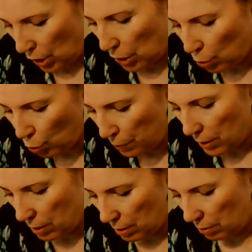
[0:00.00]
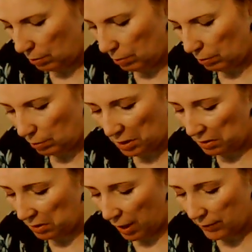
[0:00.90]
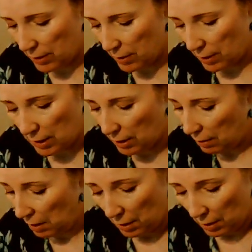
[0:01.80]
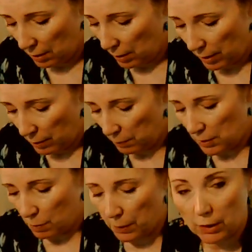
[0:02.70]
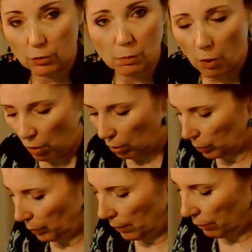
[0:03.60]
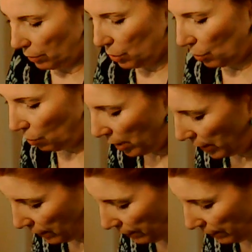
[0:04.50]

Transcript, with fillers: cubes. And obviously cut them as big or small or whatever as you want.